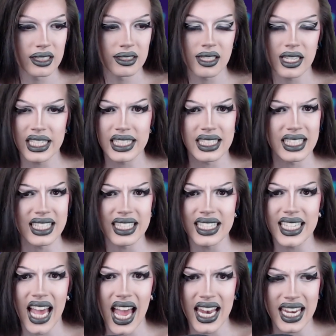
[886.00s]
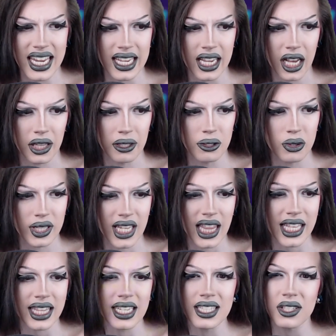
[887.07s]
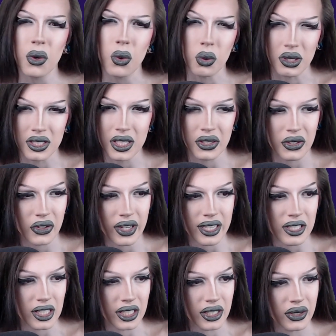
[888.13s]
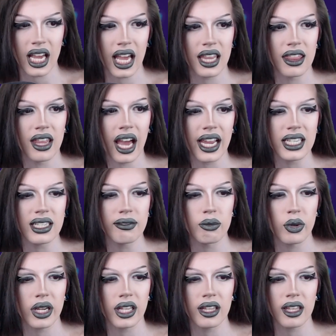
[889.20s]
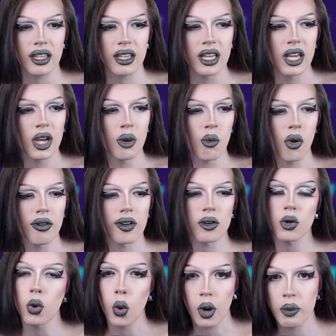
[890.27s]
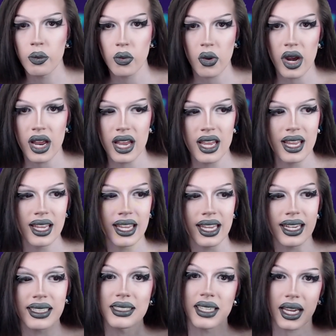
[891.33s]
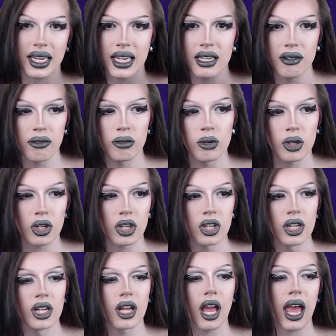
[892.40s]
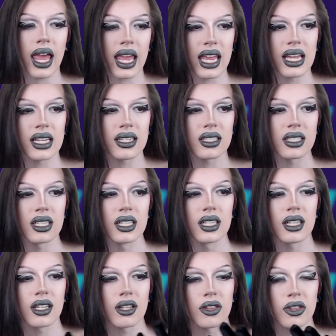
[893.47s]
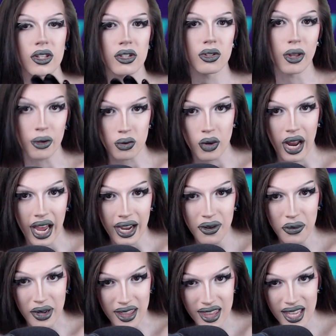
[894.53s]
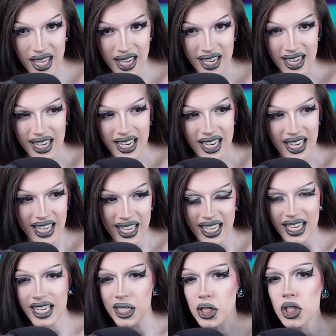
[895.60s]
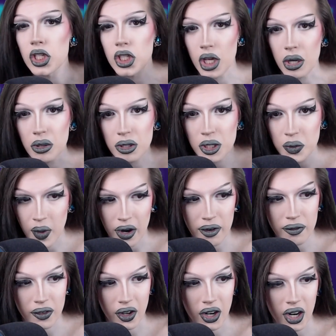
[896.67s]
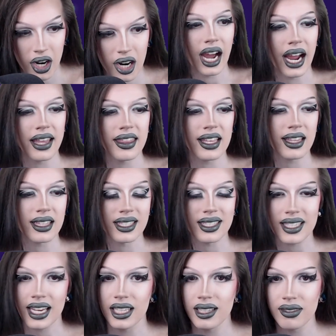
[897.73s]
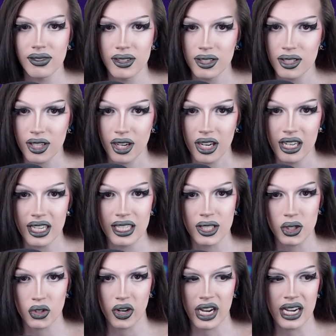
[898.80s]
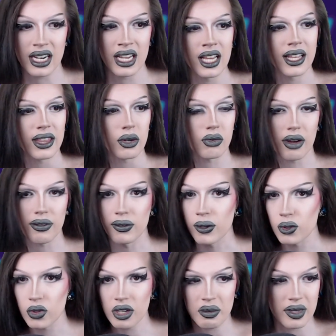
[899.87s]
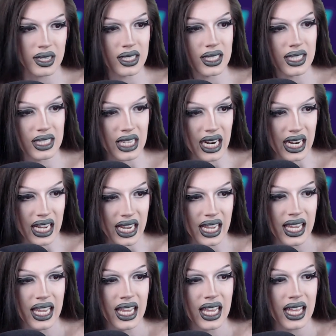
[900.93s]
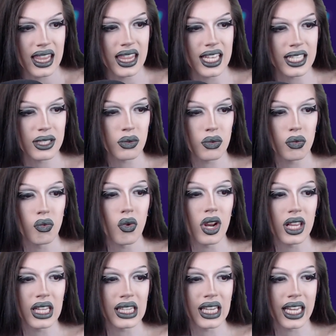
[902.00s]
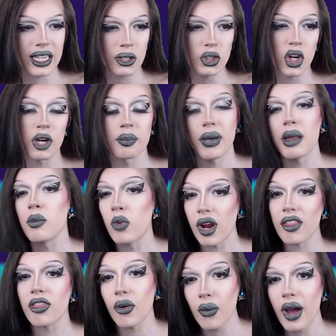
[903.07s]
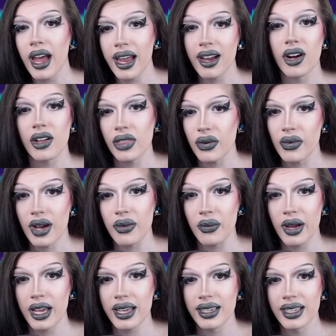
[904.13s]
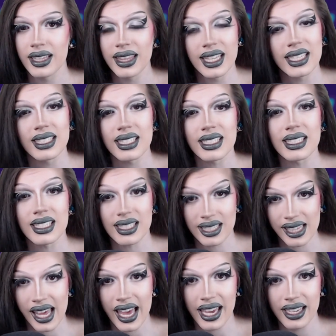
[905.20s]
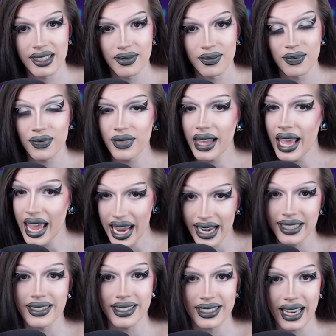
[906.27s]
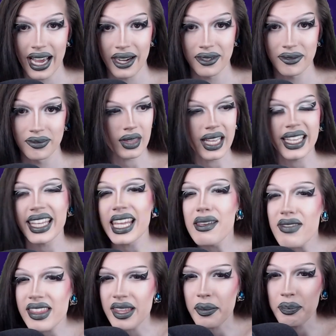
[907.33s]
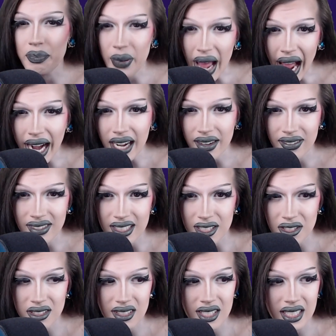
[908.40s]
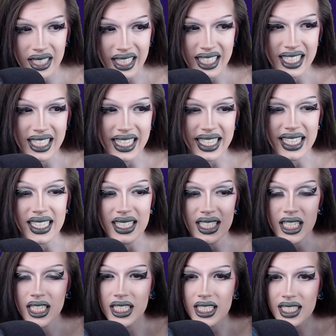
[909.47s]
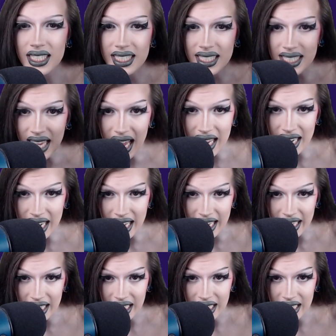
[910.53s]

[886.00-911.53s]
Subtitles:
stunning color choice. I like that it's a cool tone gray too. And the idea of bringing more of a corporate executive look and the drag with it is so smart for her. I think the scale of the skirt is great. The ruffle treatment is stunning. This really took my breath away on the runway. This is a slay, hands down. Even the back of this look is stunning.